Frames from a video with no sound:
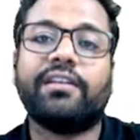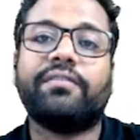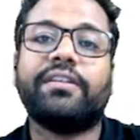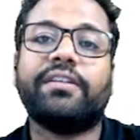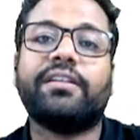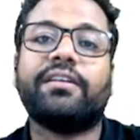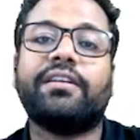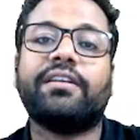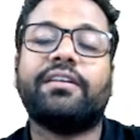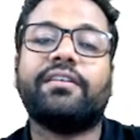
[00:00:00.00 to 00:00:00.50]

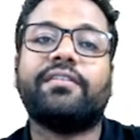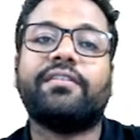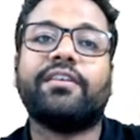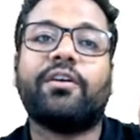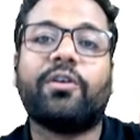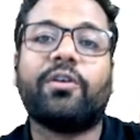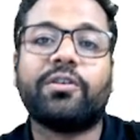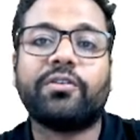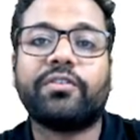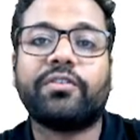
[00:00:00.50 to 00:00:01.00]
whether it is a
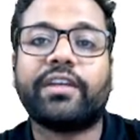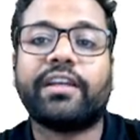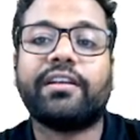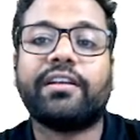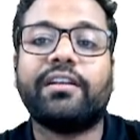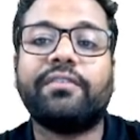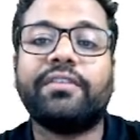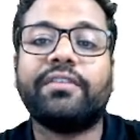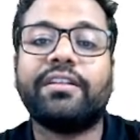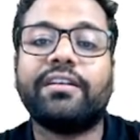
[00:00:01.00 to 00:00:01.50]
Otto
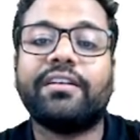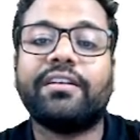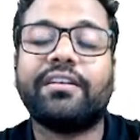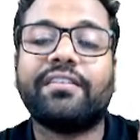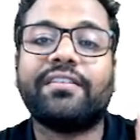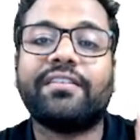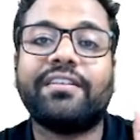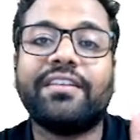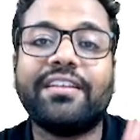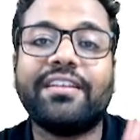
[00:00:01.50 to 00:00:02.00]
cycle, whether it is
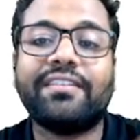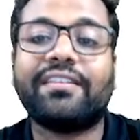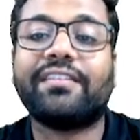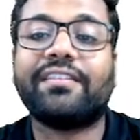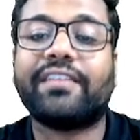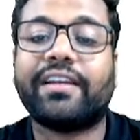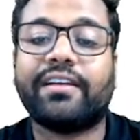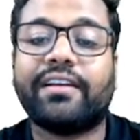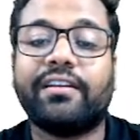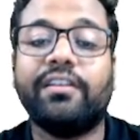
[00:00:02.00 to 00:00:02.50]
a diesel
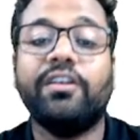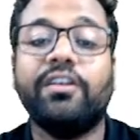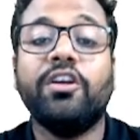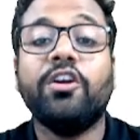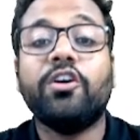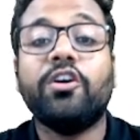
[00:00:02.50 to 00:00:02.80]
cycle,